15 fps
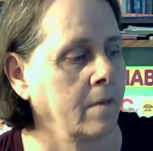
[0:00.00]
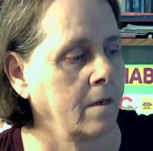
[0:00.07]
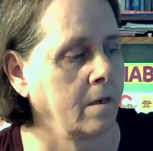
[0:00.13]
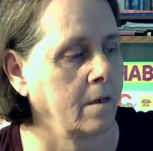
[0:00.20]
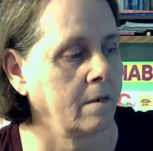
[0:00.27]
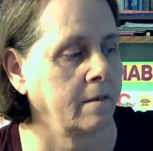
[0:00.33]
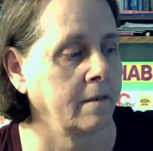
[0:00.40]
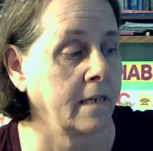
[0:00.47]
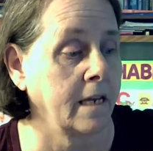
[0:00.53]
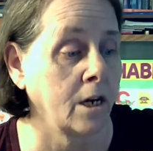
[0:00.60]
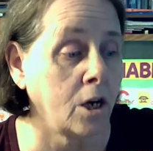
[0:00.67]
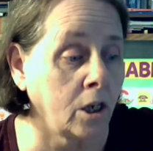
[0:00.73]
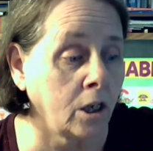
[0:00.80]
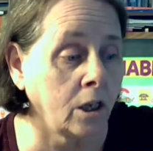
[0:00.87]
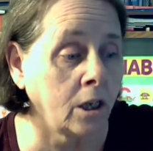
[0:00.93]

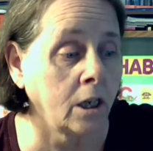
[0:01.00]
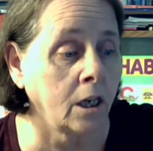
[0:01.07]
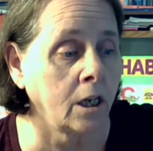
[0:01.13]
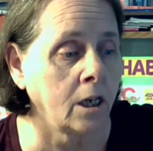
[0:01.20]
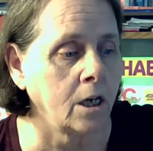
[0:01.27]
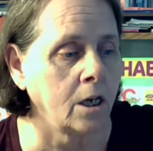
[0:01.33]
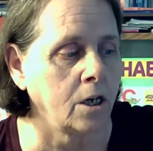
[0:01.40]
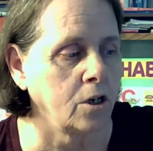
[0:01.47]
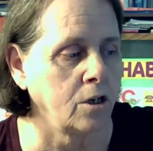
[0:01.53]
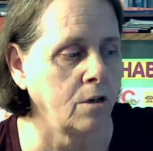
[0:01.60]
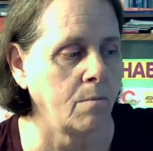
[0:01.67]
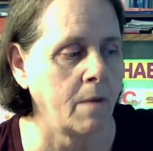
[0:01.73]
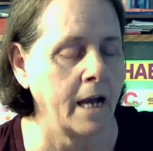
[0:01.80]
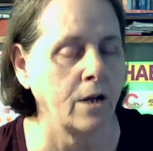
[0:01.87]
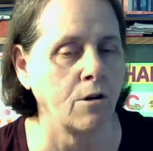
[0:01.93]
skill, you
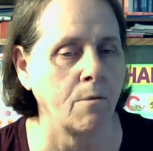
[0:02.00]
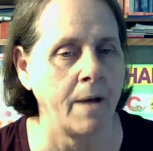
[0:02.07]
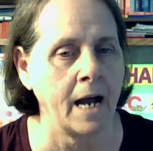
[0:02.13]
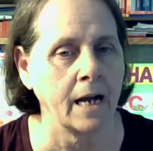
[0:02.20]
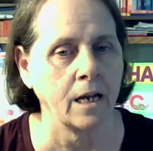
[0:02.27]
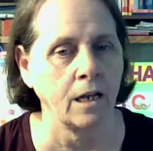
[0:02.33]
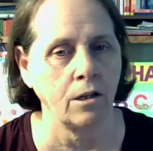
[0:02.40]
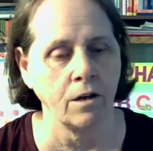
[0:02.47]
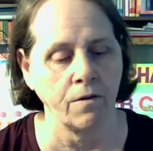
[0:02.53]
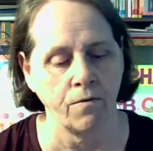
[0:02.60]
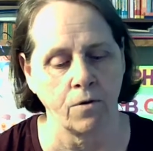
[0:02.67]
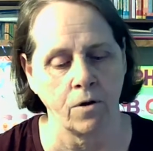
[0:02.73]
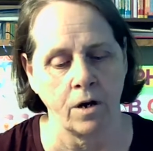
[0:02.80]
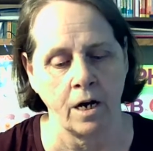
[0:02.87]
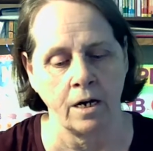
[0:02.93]
might go back and look
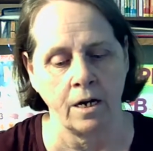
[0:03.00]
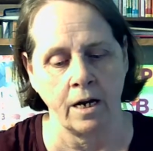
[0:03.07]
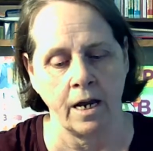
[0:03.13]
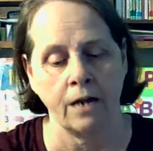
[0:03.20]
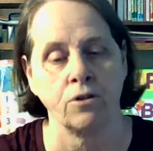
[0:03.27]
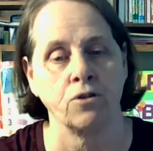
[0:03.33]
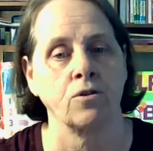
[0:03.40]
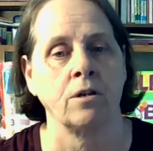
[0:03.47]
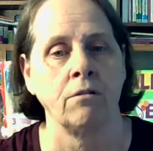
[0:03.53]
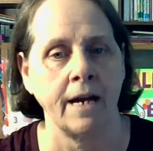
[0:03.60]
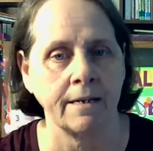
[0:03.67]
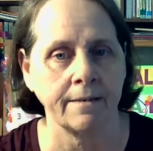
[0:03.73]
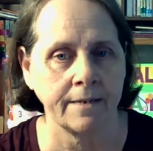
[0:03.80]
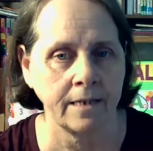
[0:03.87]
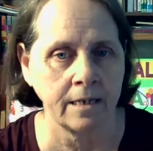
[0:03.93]
for an extra
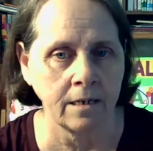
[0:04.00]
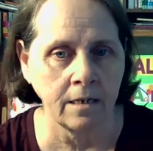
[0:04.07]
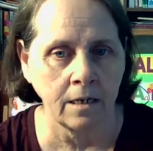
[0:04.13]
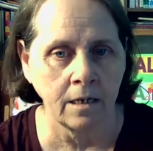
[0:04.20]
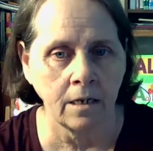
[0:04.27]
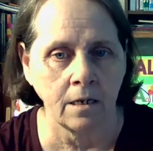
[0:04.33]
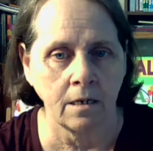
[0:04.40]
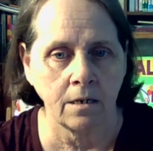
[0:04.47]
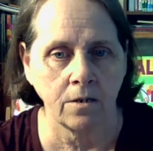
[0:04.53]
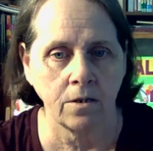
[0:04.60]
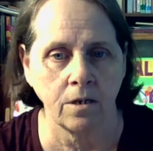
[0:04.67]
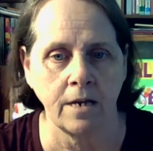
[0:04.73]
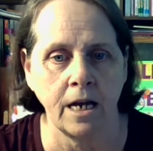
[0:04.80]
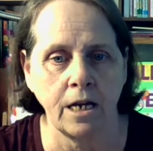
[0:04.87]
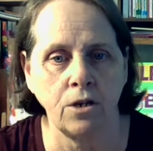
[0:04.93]
lesson so
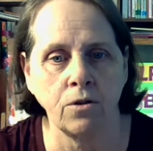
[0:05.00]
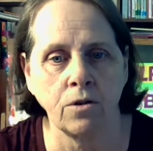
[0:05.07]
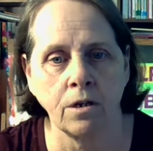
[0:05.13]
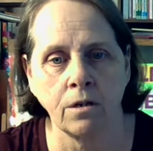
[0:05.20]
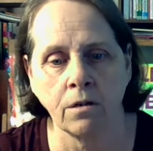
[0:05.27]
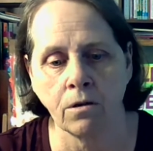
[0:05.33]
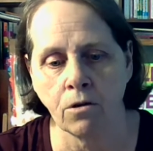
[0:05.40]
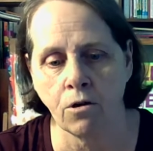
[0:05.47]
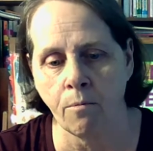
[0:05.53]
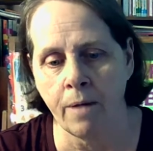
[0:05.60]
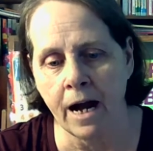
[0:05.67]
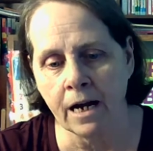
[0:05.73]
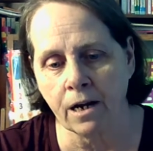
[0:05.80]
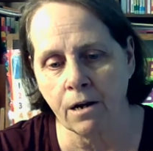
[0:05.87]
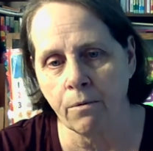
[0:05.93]
that you can go
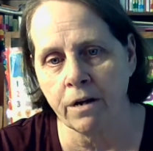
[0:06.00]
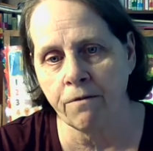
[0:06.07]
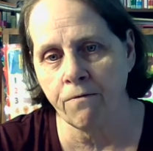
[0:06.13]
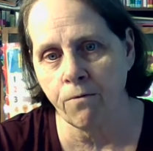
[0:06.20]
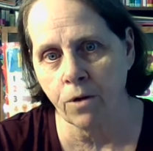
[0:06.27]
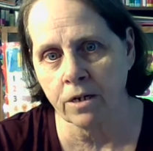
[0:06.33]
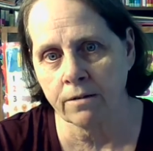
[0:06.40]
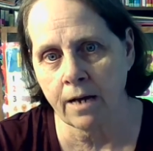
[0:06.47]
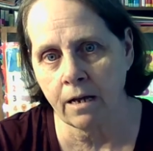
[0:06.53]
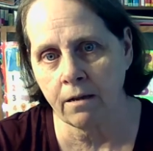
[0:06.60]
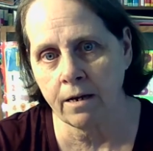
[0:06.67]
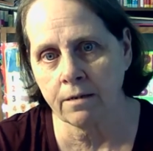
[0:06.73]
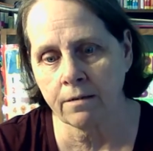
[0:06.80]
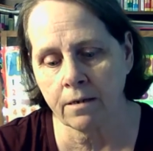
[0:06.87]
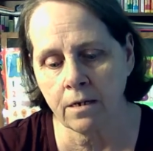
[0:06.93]
back and reinforce that
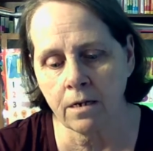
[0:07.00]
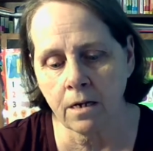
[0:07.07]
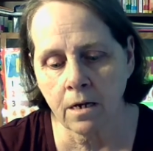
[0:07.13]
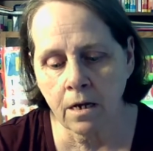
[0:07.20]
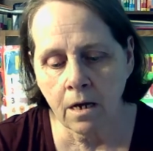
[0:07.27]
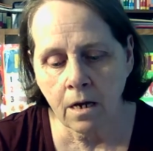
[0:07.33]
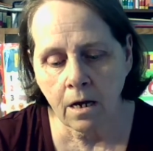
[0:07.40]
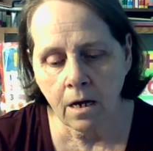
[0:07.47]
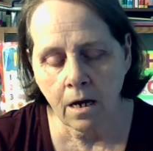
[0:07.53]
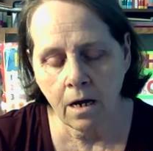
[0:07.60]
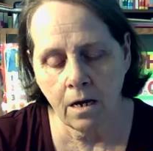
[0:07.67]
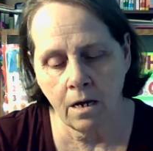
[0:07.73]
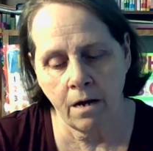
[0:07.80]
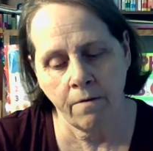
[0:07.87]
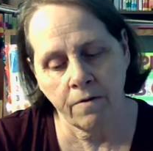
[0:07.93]
lesson
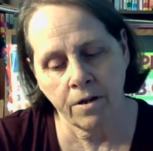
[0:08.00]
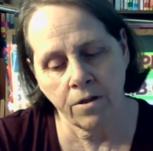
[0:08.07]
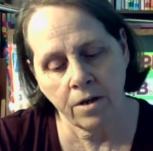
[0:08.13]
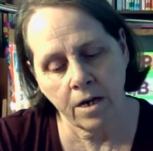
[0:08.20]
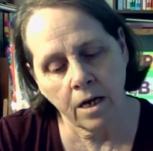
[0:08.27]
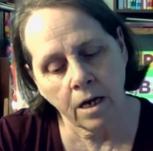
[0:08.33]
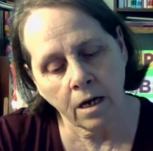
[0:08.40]
and everything.